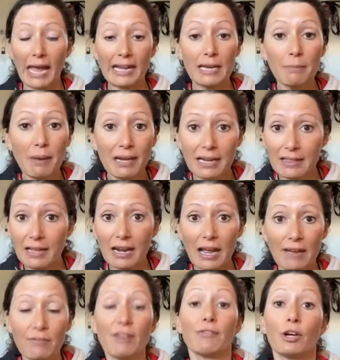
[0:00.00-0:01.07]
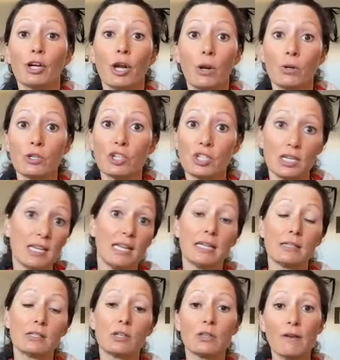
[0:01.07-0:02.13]
anybody that I've ever coached to
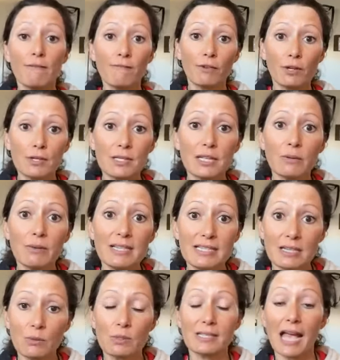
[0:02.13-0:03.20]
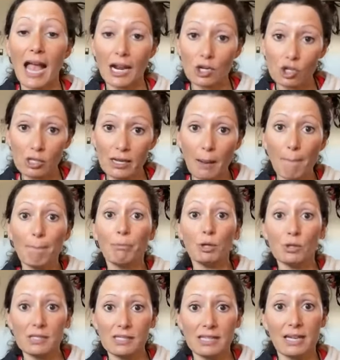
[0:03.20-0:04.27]
eat. So the first thing we did was actually
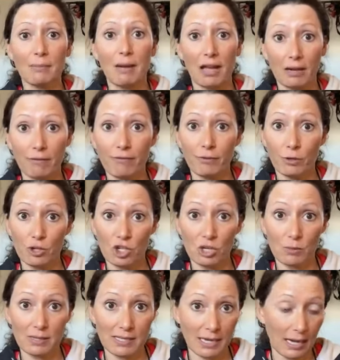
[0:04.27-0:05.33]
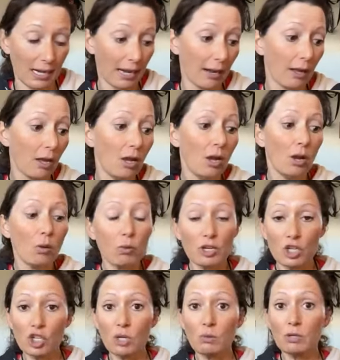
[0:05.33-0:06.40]
boost the amount of food she was eating,
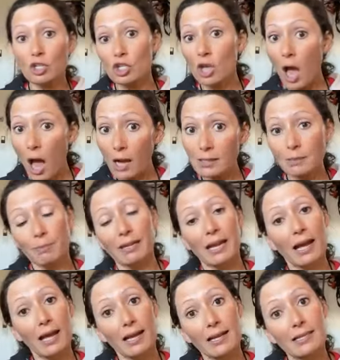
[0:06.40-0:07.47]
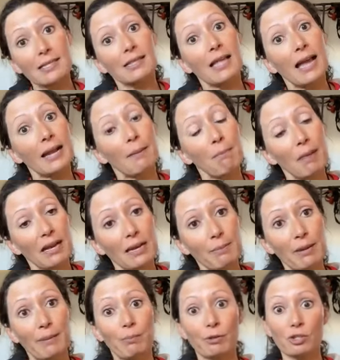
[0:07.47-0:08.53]
which she was shocked because like
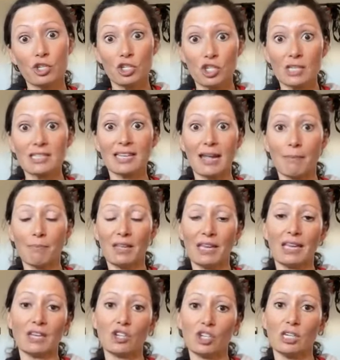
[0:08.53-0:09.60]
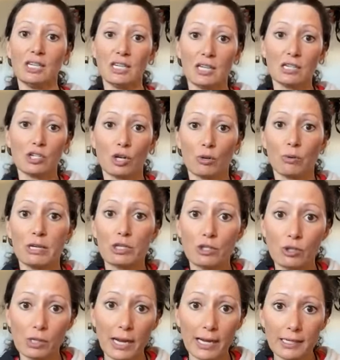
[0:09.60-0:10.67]
many people, she just kept thinking she needed to
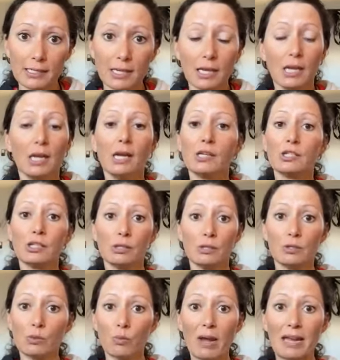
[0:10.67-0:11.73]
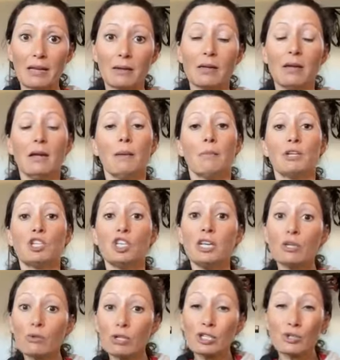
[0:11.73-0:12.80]
restrict to lose weight. But she
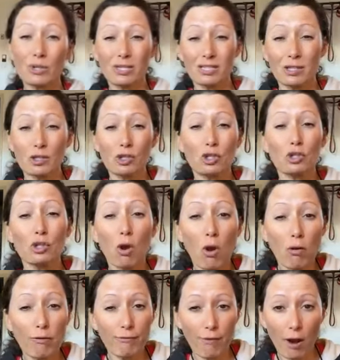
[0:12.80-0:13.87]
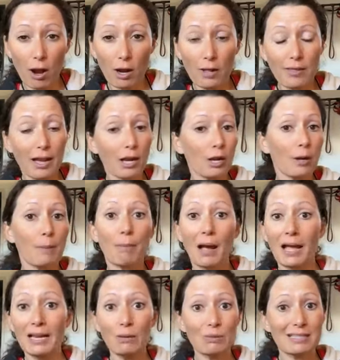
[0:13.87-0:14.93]
had restricted so far that her
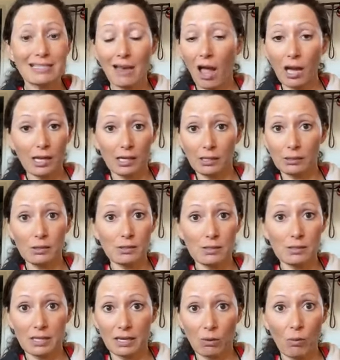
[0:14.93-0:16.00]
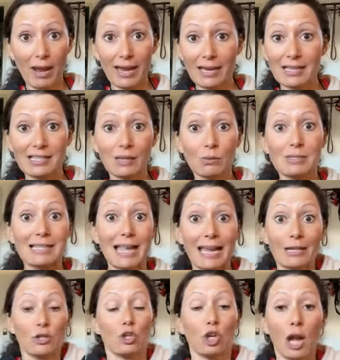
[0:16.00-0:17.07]
body was not going to lose any weight because it was
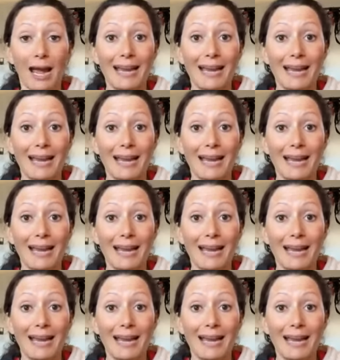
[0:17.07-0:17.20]
like